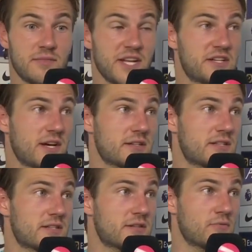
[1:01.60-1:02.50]
many
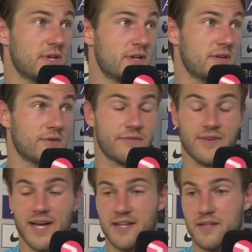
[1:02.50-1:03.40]
chances. We
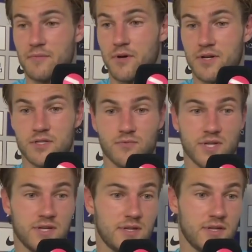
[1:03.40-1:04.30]
fight in the box.
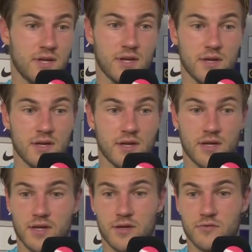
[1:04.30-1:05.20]
We
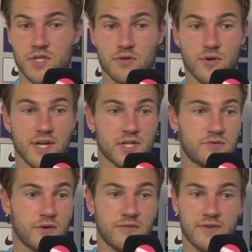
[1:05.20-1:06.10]

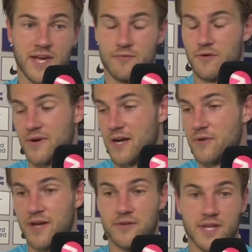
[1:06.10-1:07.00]
squeeze. We fight
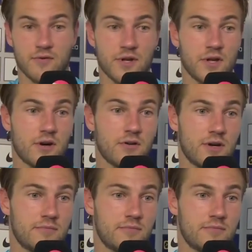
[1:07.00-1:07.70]
with everything we know.